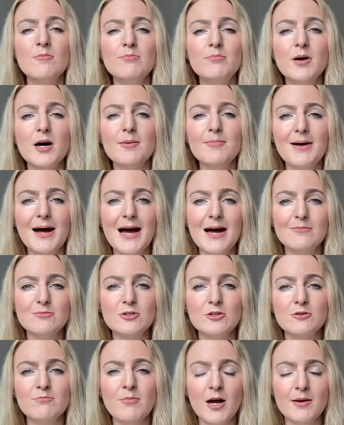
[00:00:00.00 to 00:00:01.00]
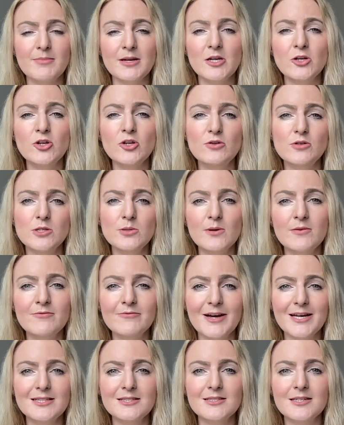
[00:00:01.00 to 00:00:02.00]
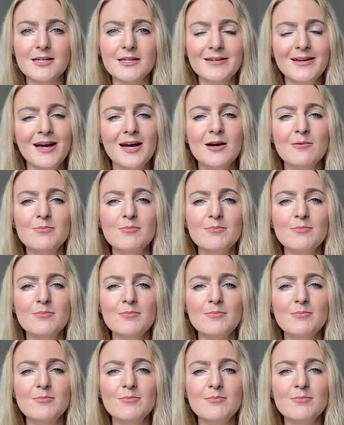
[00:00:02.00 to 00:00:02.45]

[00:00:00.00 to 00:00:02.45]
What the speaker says: but perhaps you might be new to investing